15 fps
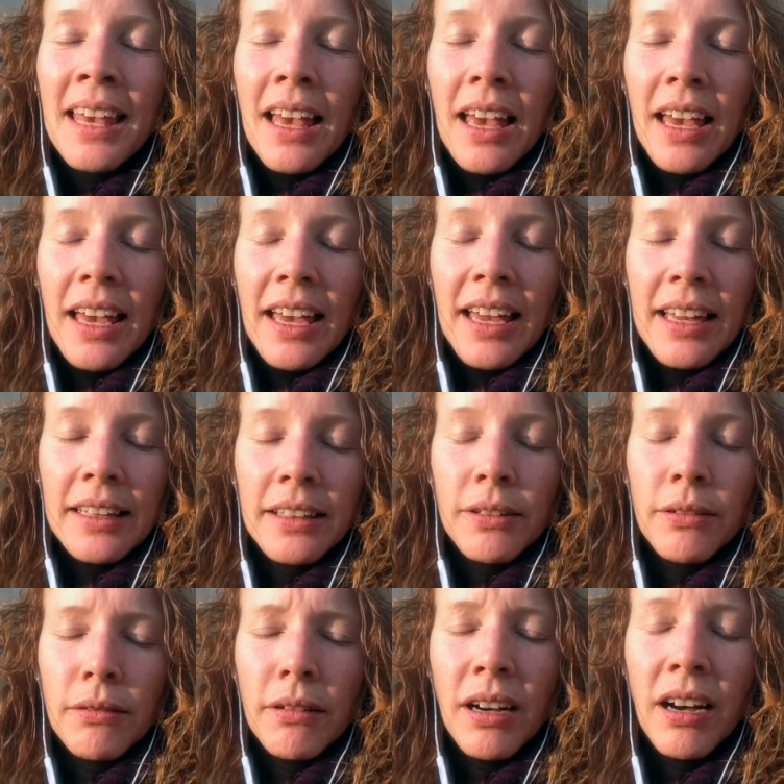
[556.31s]
And
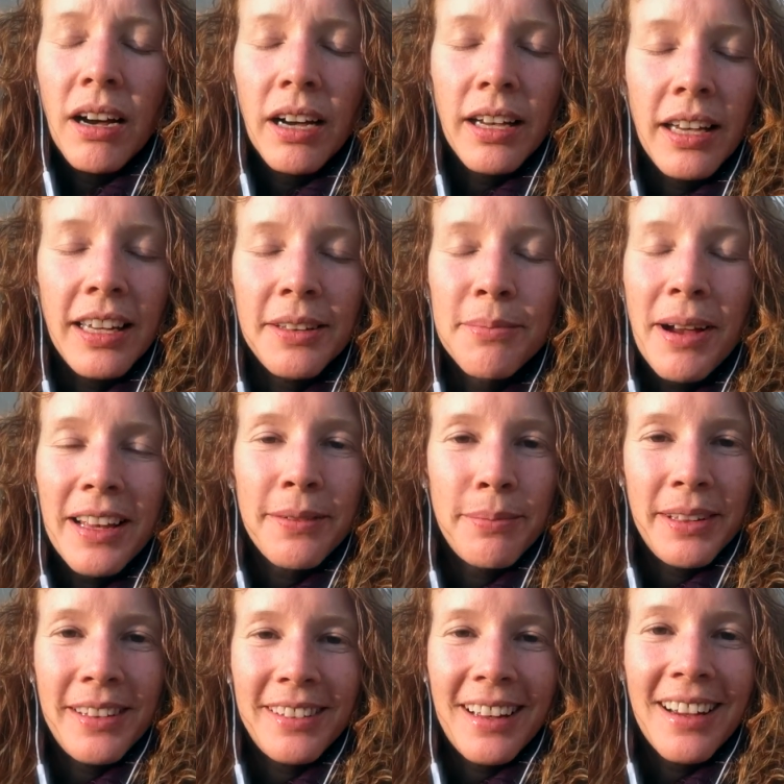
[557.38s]
oh, it must
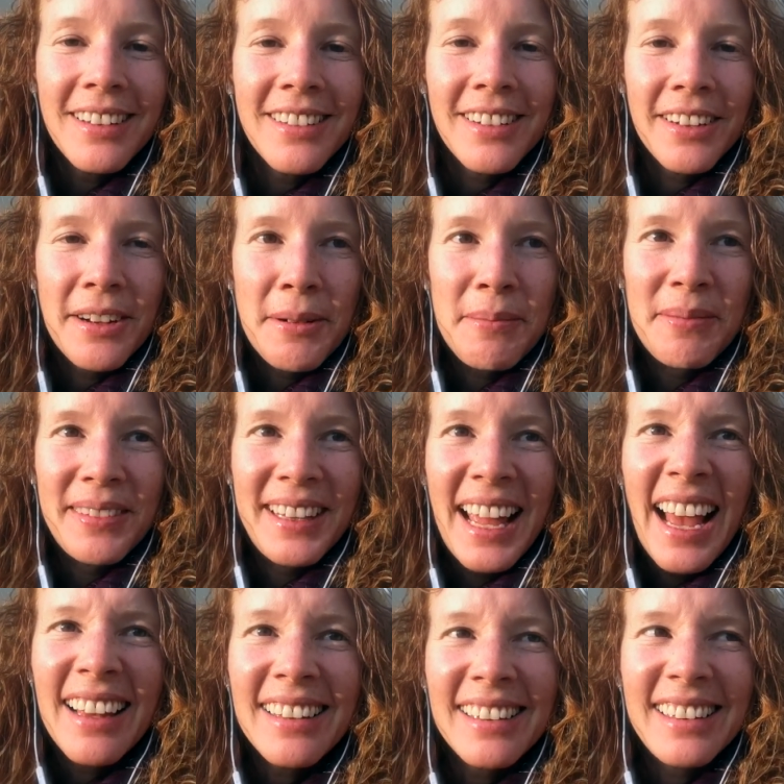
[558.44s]
be such a
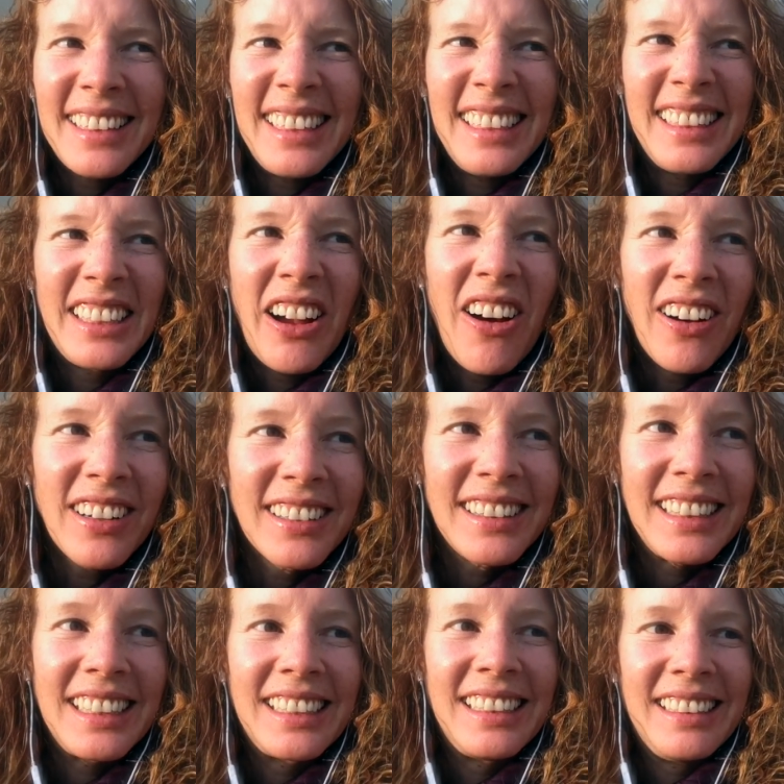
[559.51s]
nasty,
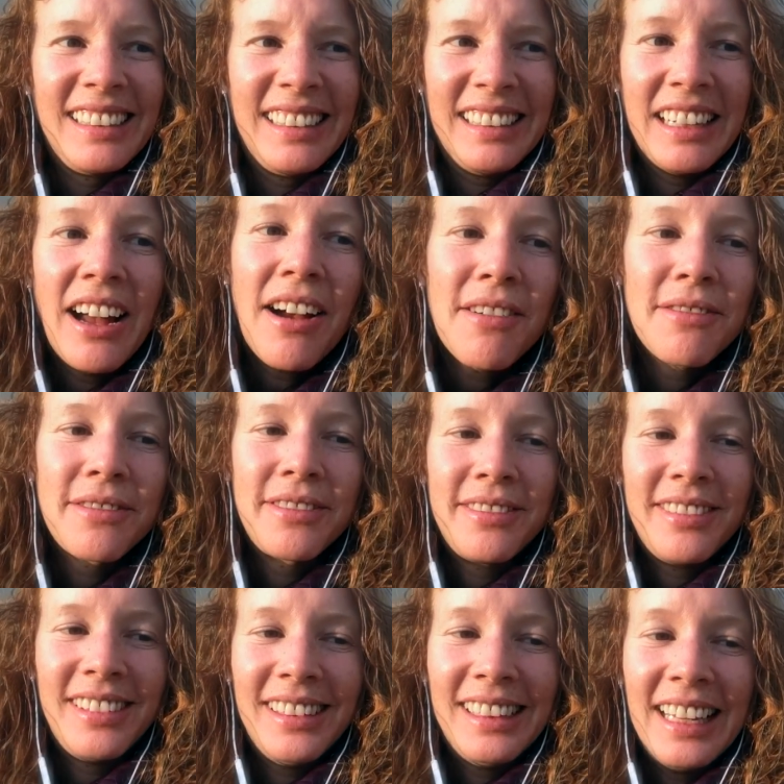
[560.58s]
toxic stuff
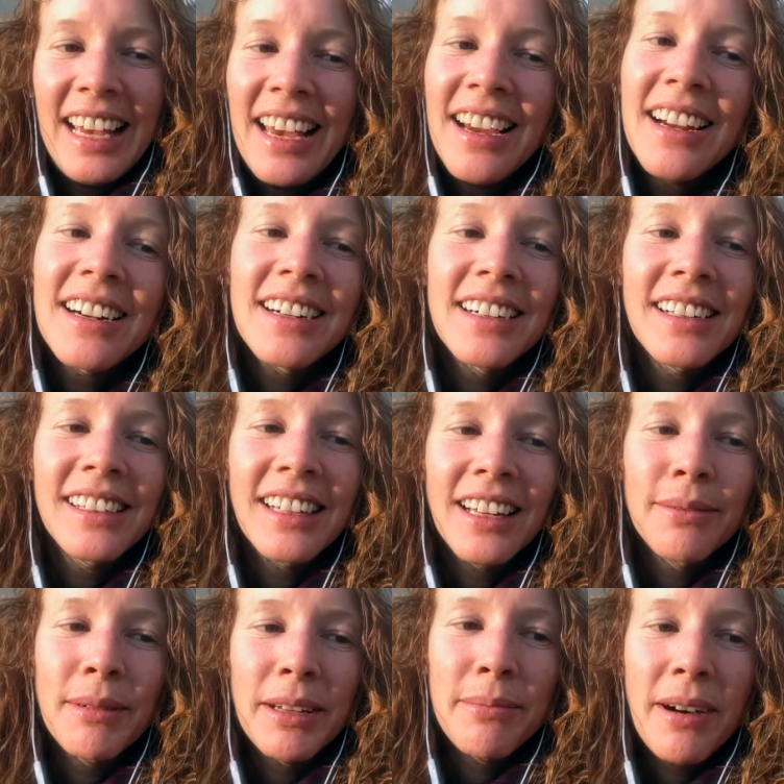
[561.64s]
there that
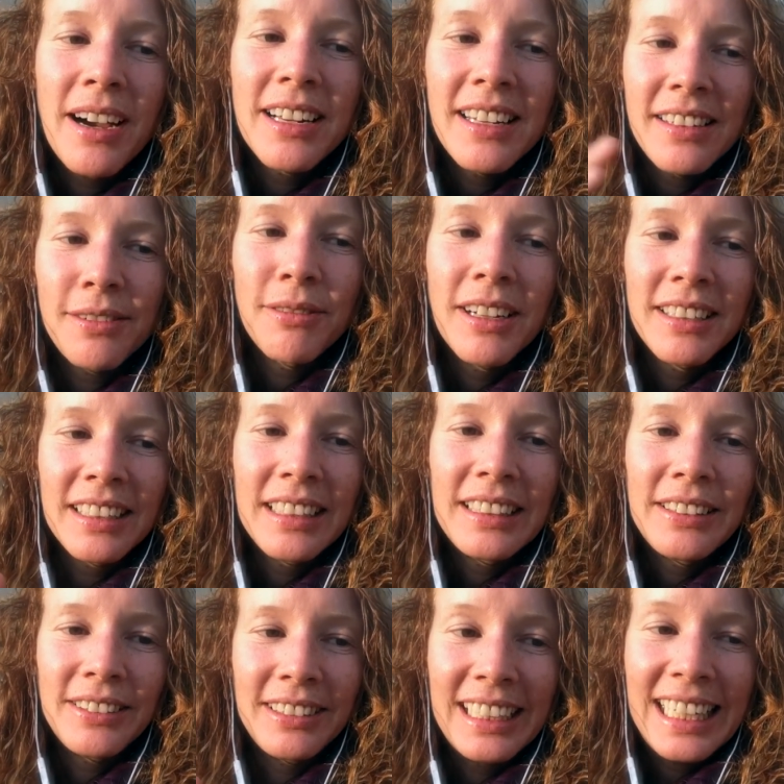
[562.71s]
my body is wanting
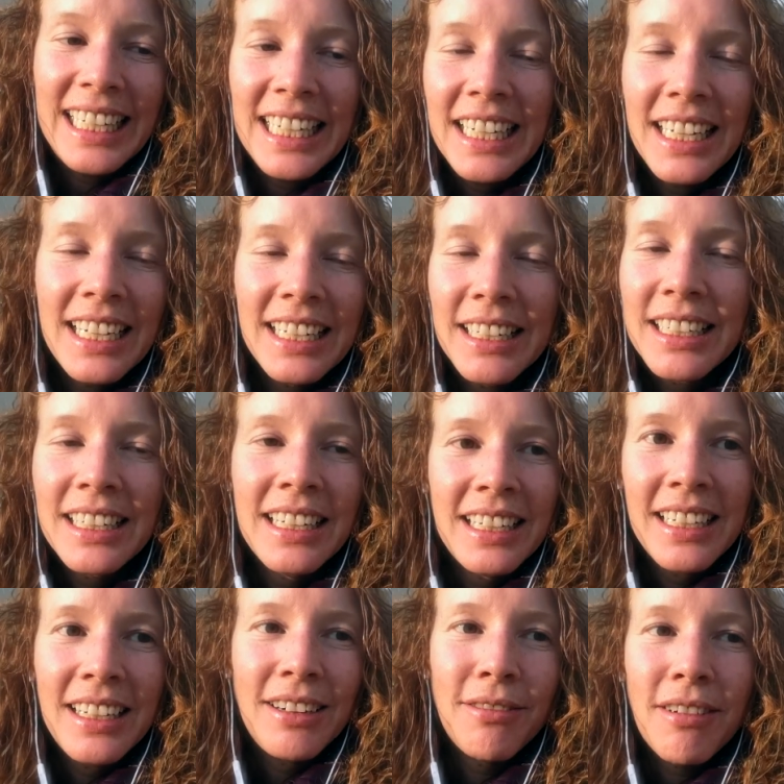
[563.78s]
to clean
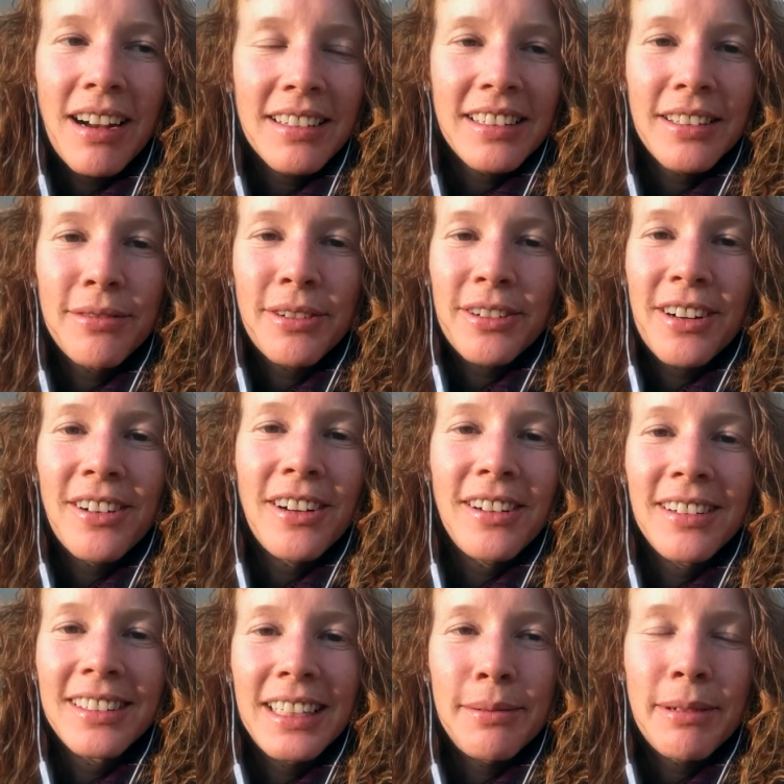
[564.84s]
once and for
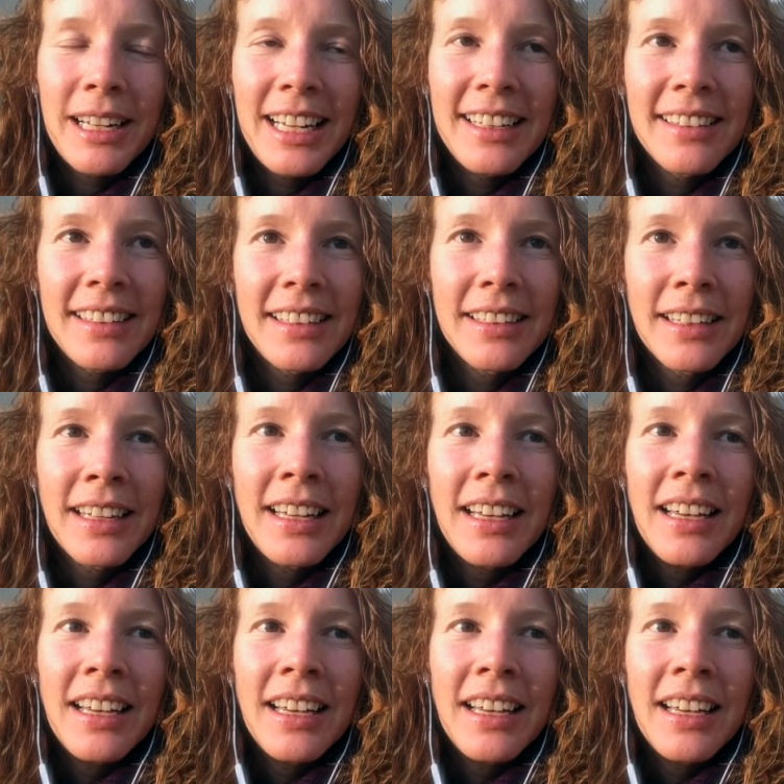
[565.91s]
all, deep cleansing,